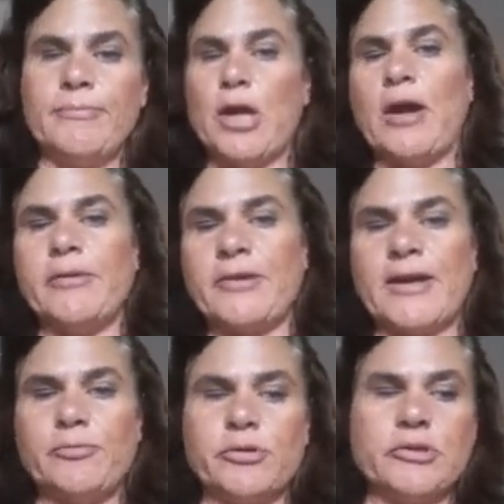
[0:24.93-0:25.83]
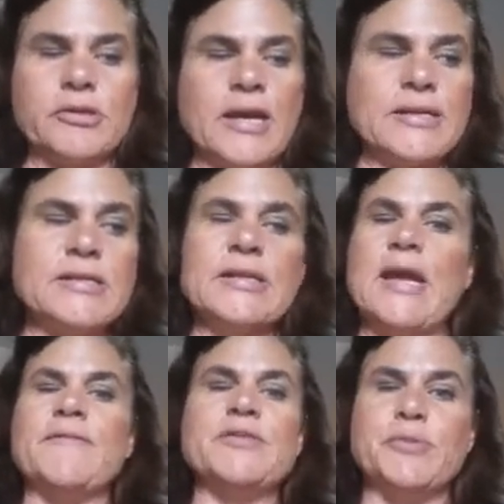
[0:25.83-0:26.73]
the online world. I didn't
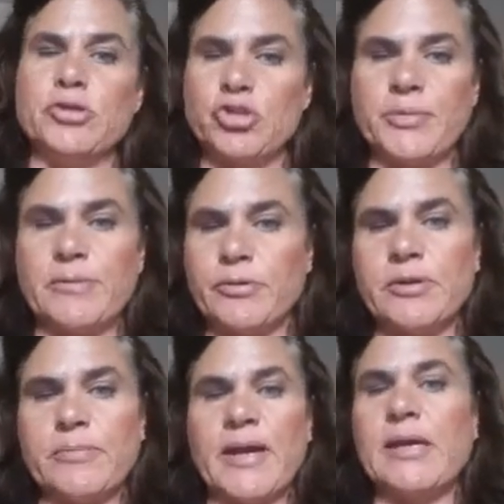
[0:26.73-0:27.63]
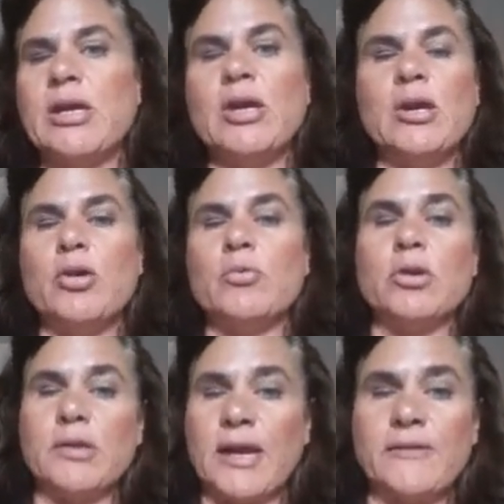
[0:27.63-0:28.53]
have spiritual people in my
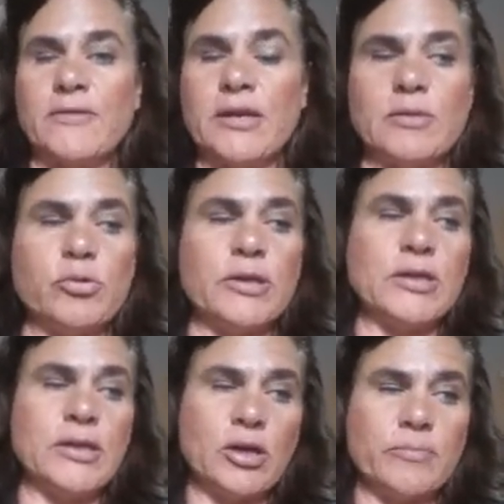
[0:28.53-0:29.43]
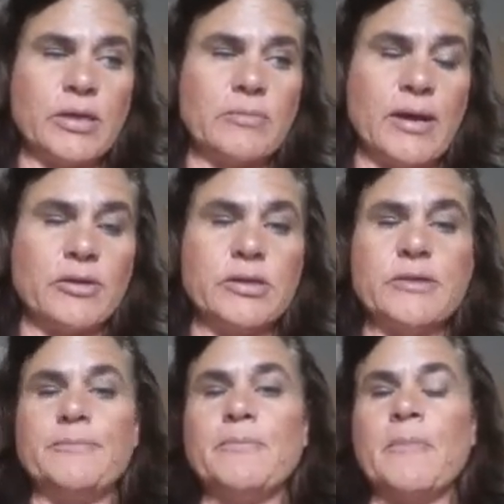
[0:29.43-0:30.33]
real life that really could help me about
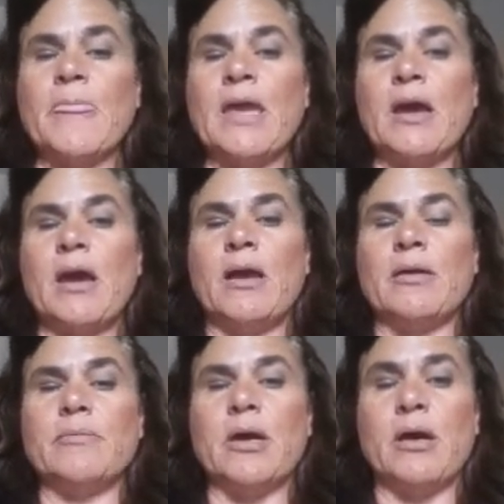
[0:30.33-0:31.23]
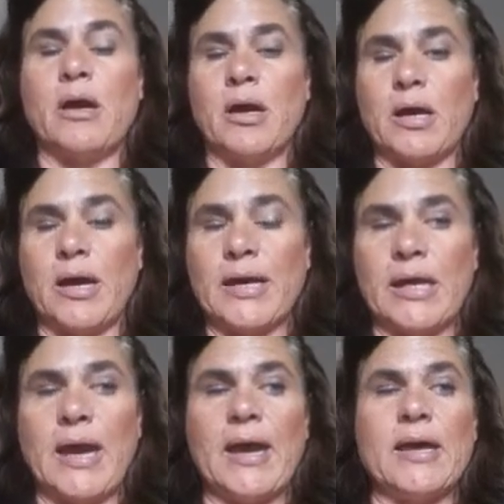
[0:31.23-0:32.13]
it. Um, I
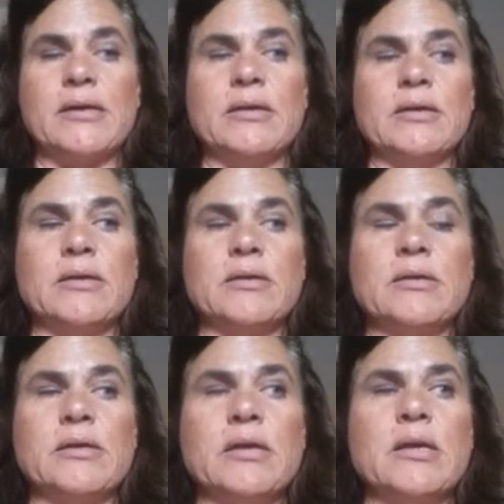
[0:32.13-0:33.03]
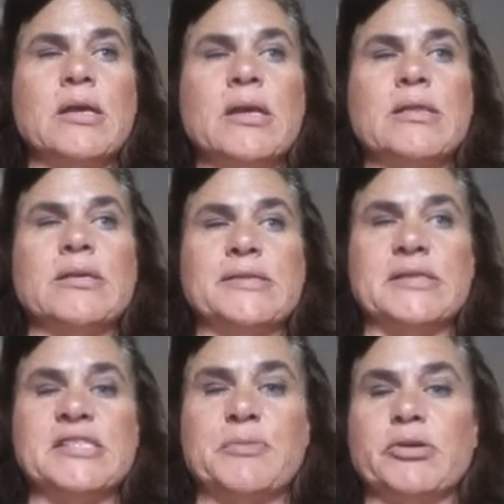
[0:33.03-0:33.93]
had this
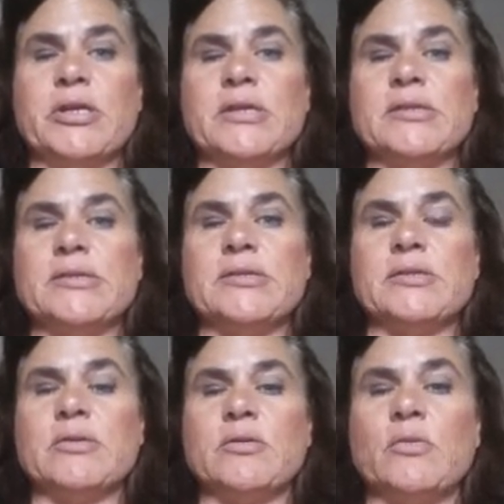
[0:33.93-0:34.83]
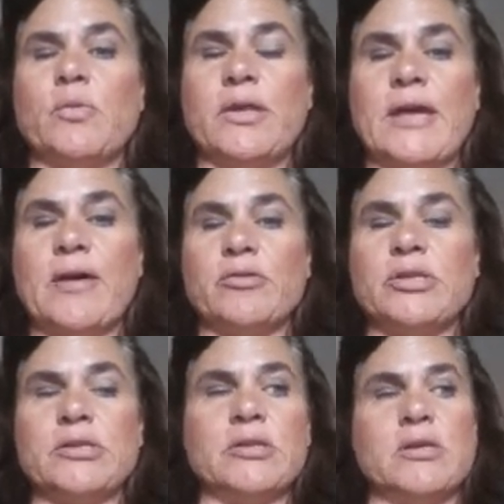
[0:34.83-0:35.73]
experience
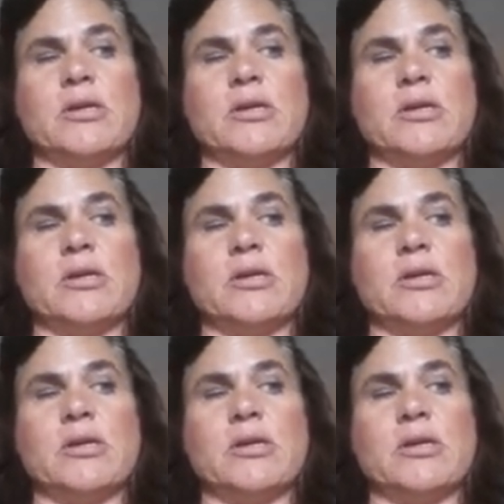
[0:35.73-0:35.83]
without